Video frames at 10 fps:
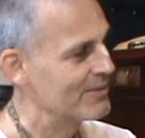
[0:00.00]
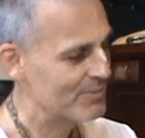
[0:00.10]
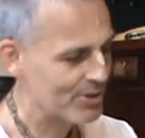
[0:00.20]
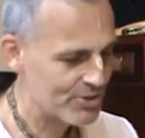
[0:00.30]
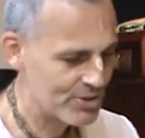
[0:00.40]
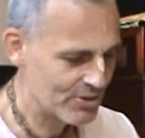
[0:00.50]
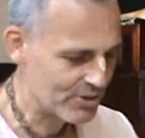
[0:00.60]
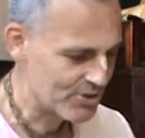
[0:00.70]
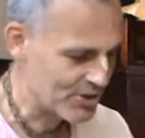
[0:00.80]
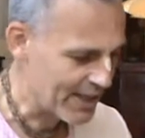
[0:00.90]
Because he's
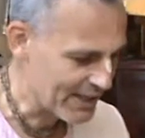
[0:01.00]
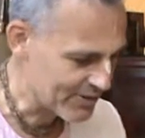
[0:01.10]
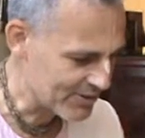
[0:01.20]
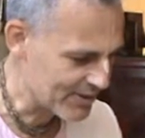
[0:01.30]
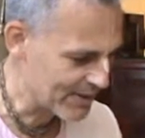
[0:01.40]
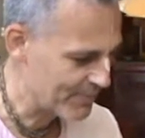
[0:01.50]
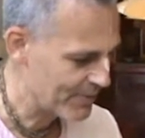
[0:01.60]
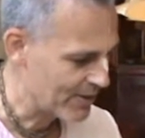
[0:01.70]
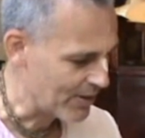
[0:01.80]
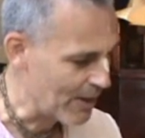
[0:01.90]
not saying that
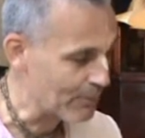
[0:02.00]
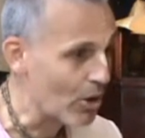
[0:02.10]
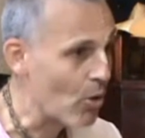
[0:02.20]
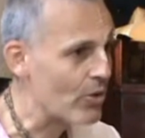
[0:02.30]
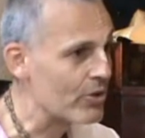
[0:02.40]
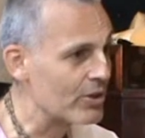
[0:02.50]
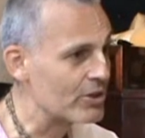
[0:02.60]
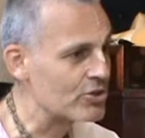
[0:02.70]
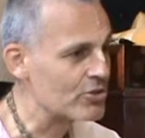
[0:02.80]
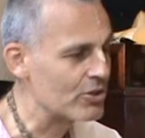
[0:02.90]
I'm lower than
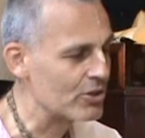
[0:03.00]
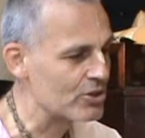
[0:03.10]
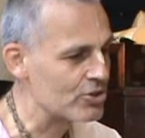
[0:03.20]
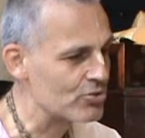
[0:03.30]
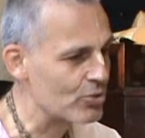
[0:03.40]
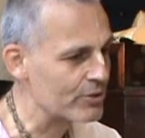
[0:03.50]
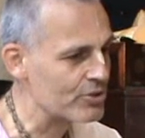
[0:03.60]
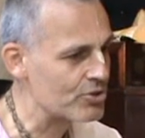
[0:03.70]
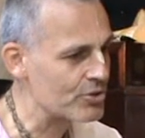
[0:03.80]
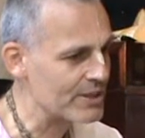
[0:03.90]
the straw and
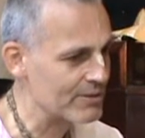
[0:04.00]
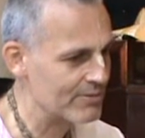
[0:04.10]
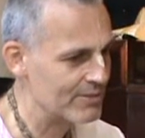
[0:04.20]
street.